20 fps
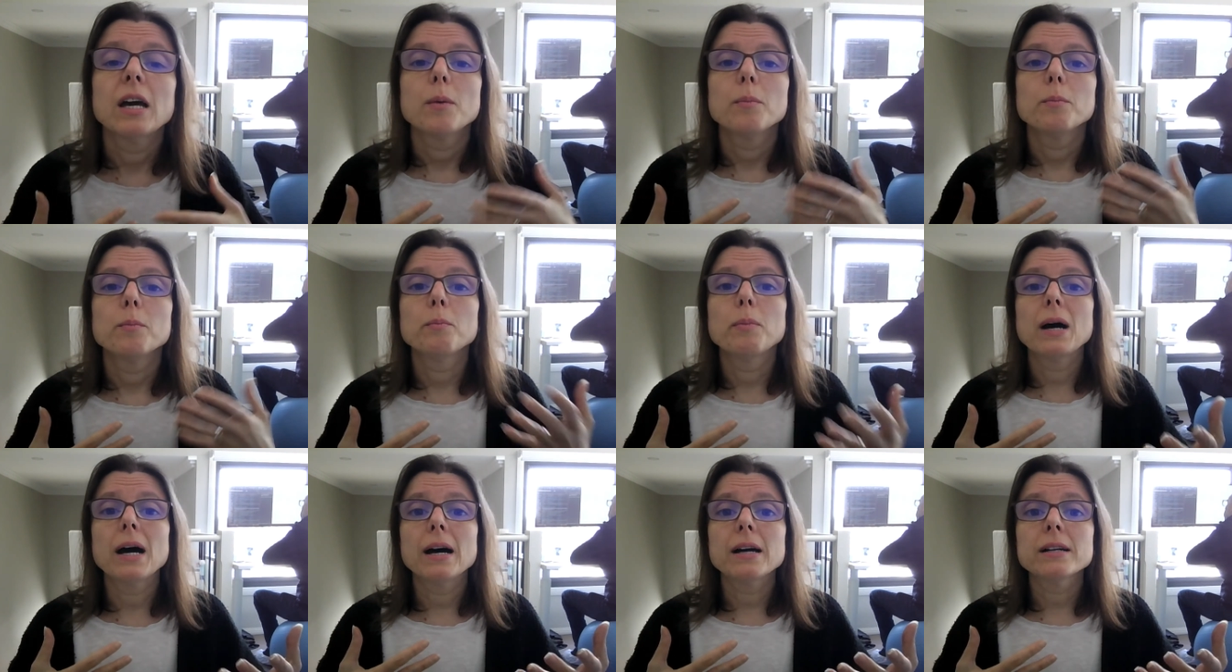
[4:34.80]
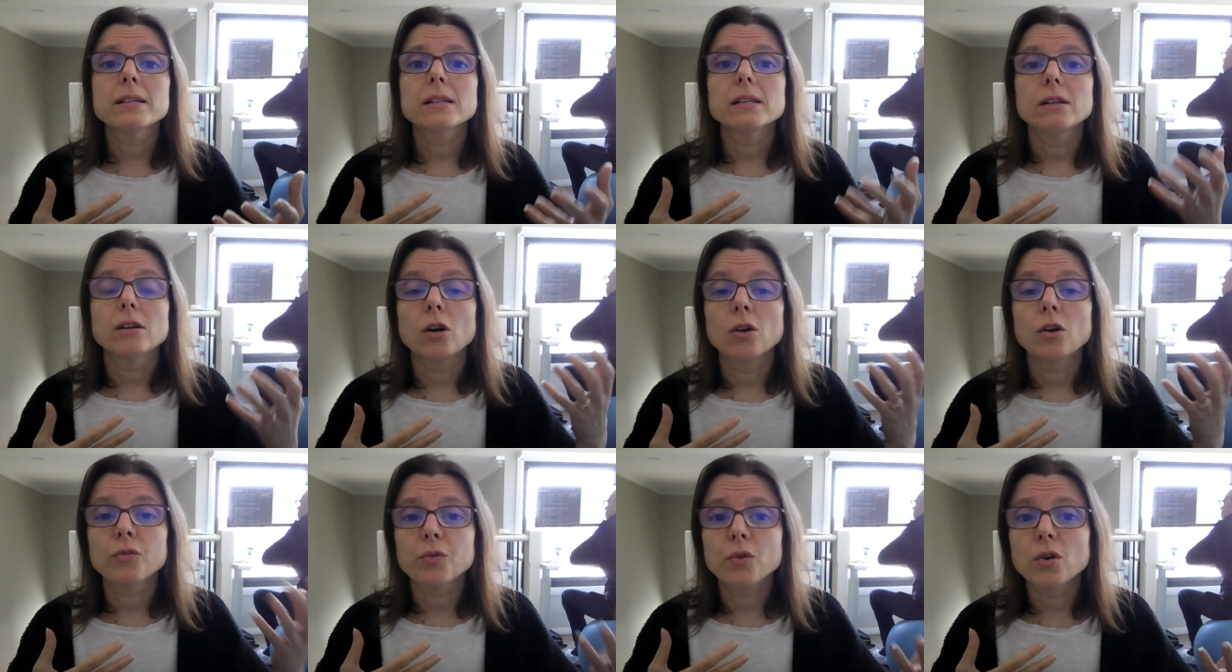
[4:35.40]
but
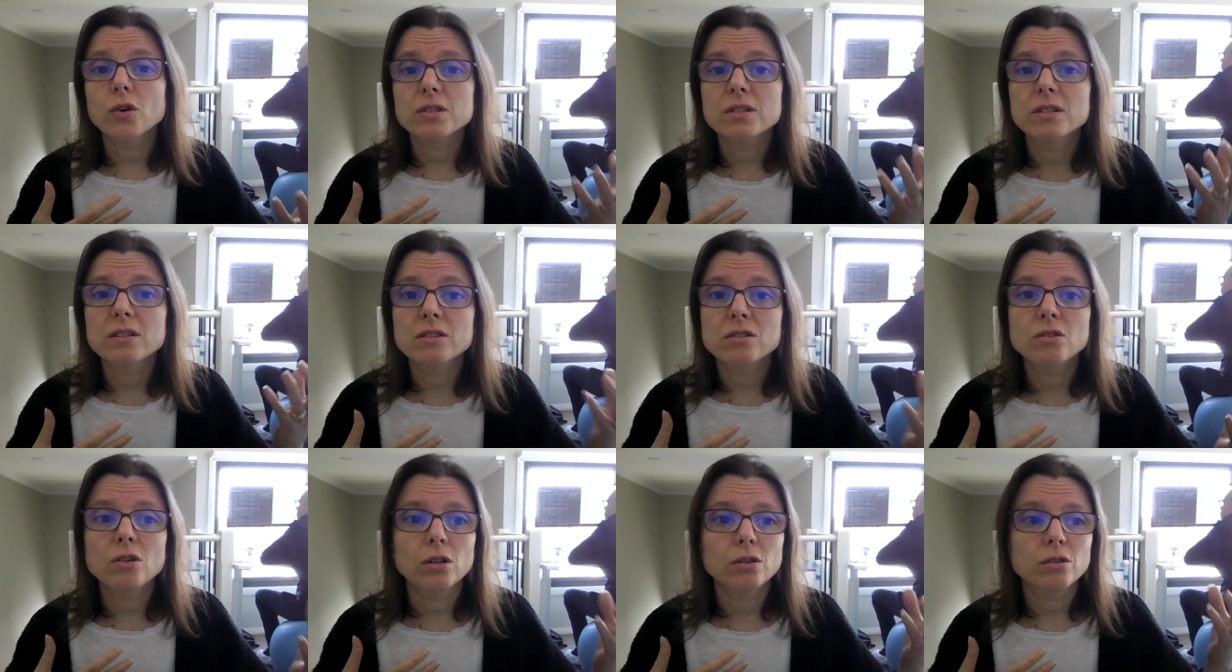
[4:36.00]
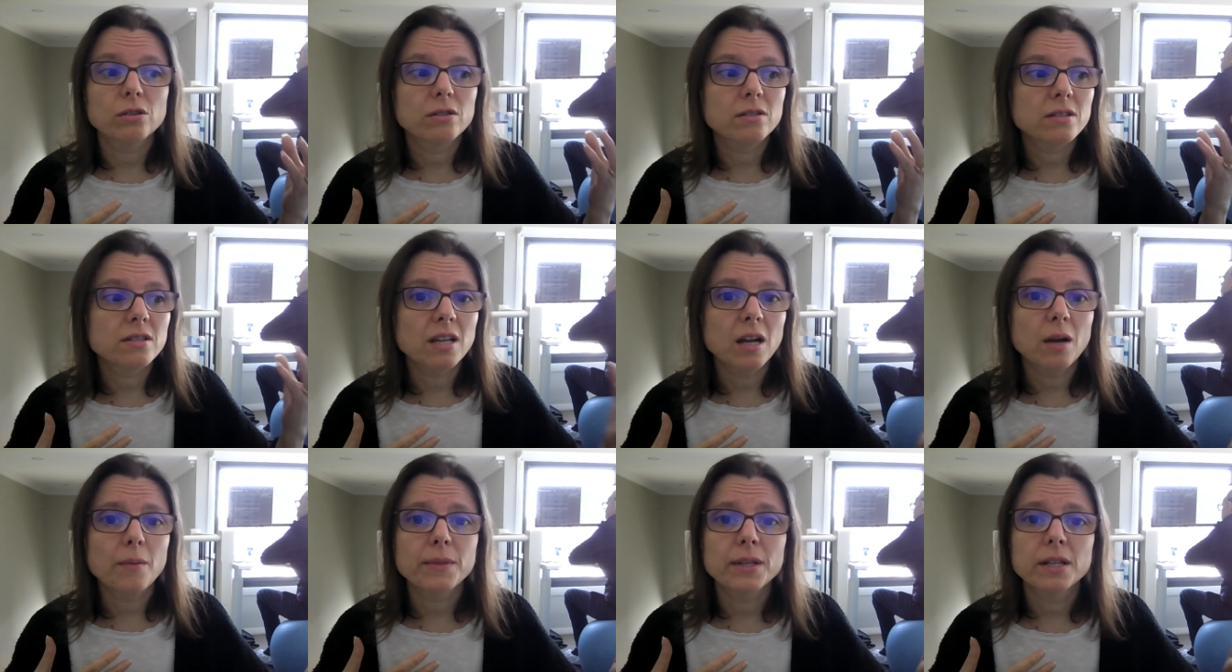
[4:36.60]
of course it's not
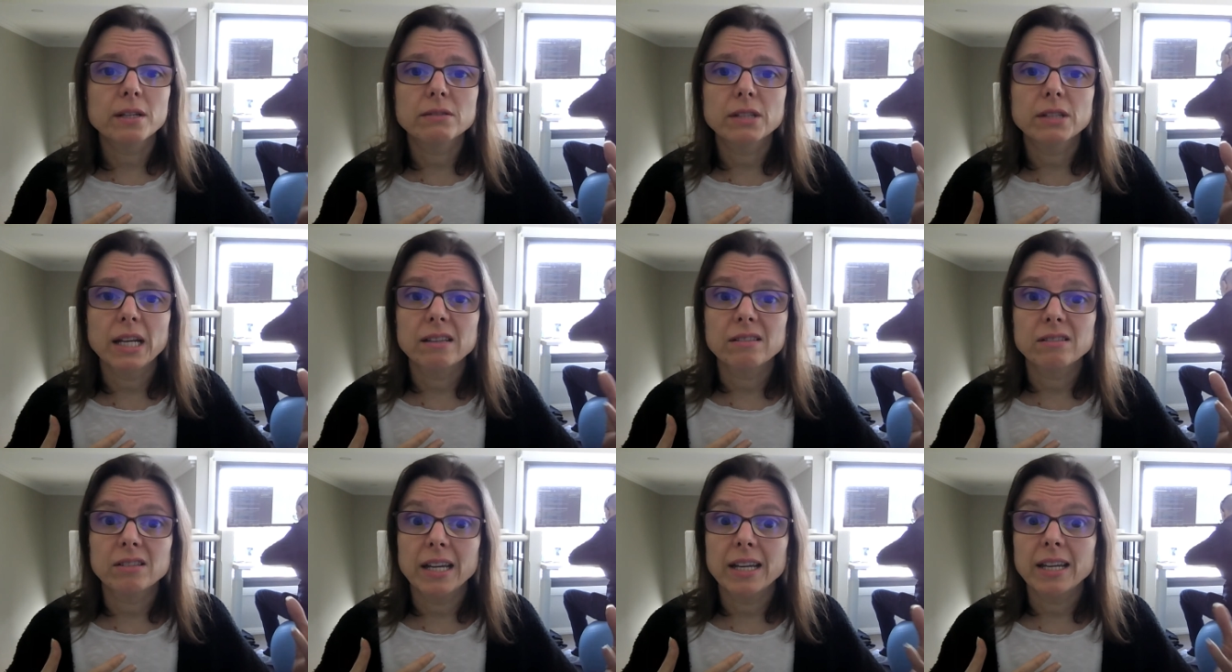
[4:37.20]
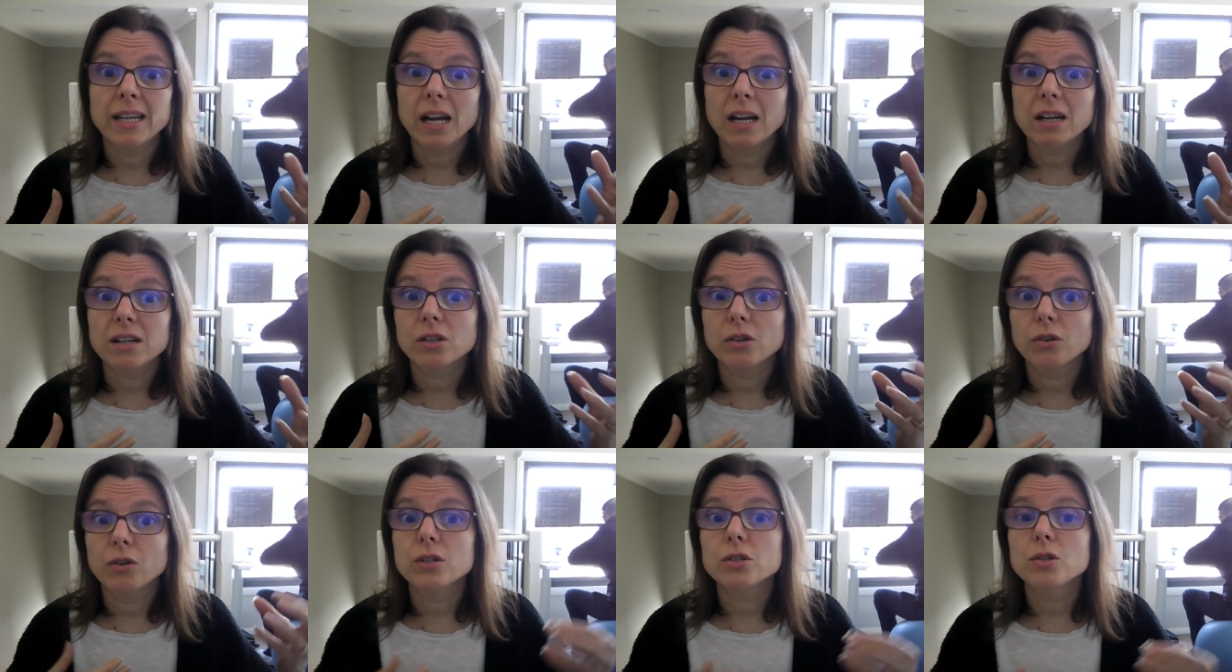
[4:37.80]
something that they are
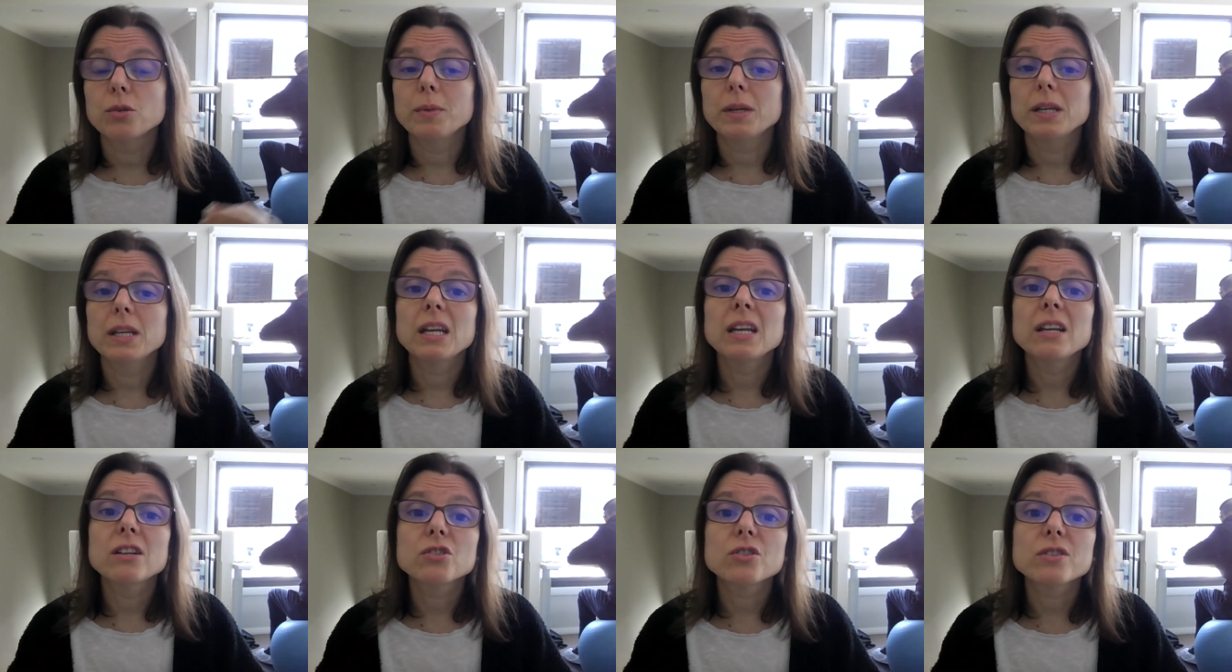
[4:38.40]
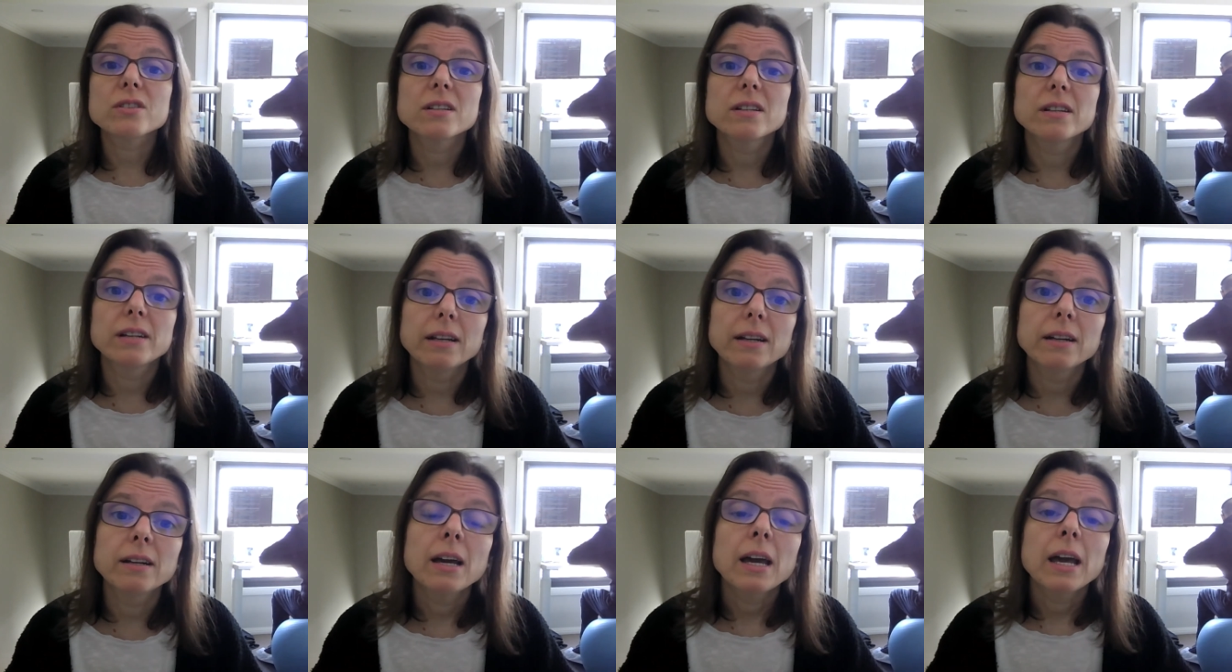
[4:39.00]
going to be interested
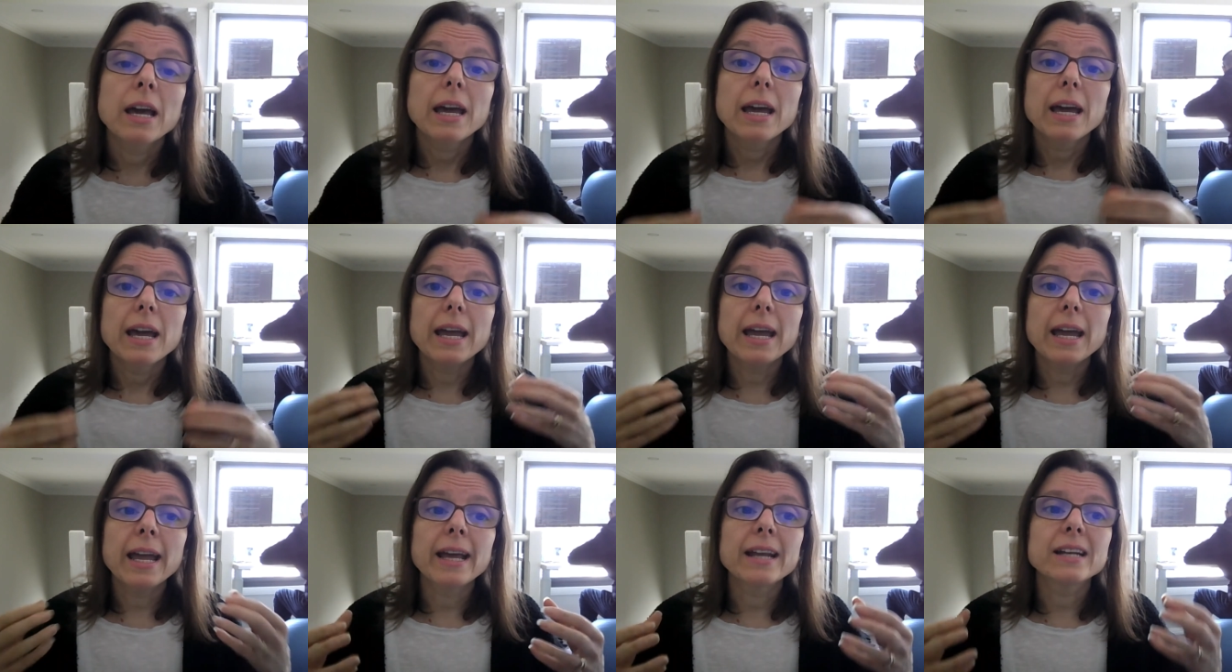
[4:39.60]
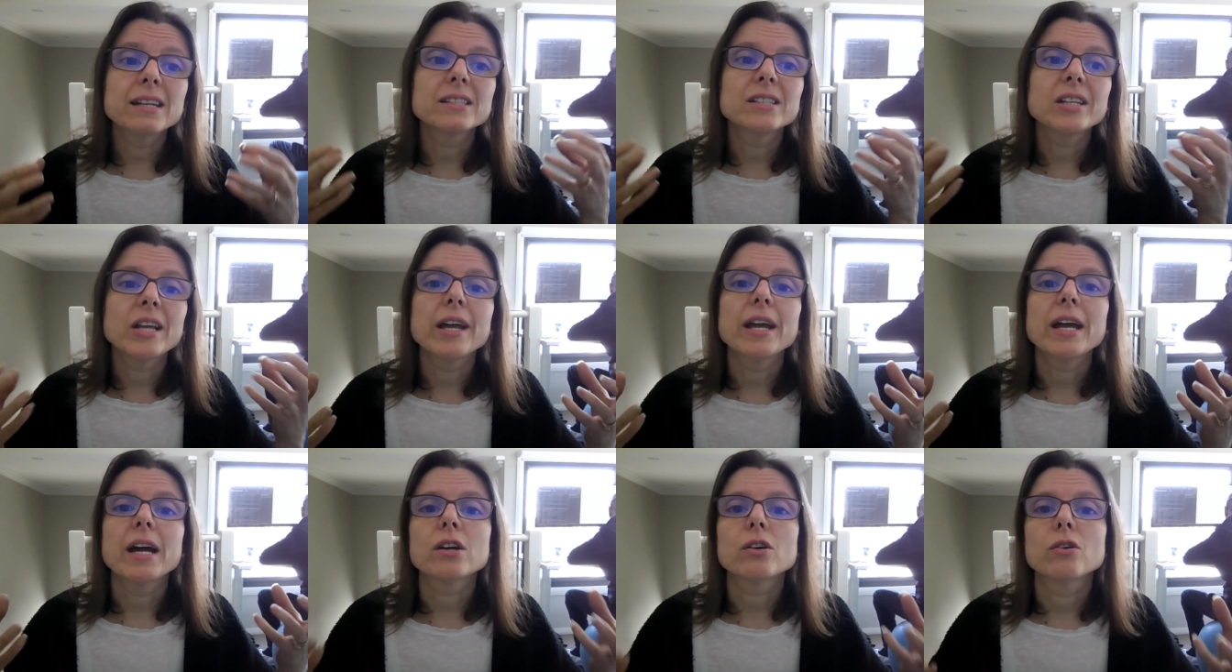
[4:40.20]
in and
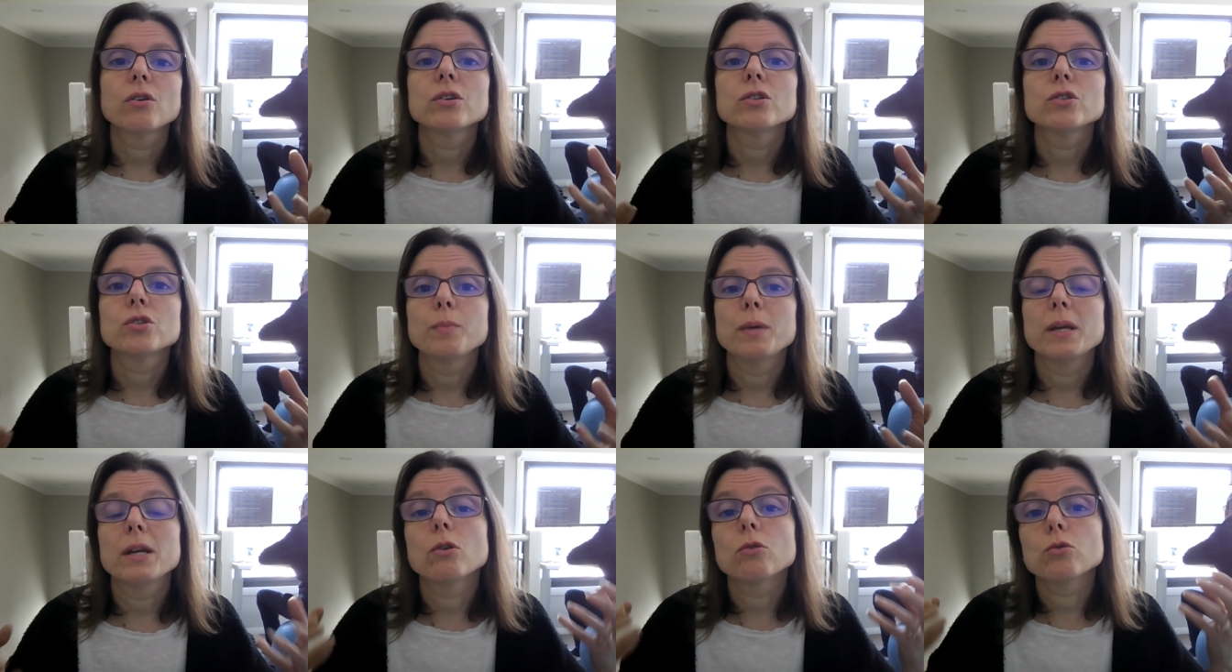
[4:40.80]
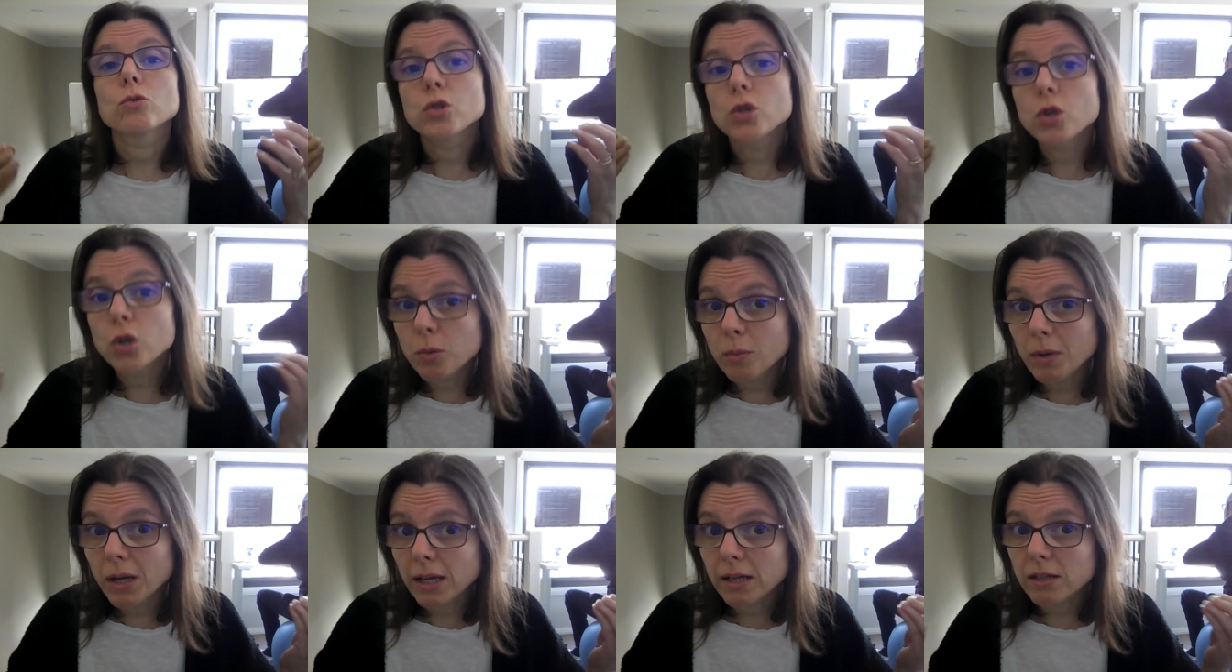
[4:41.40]
they are going to be
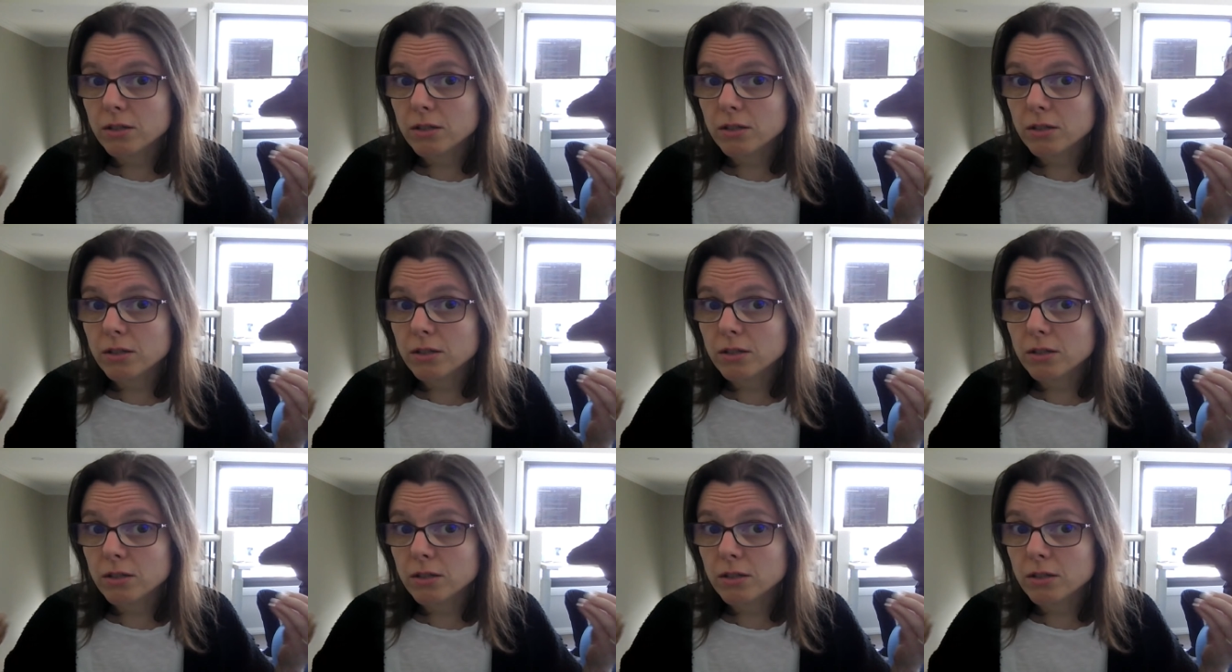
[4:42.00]
consuming.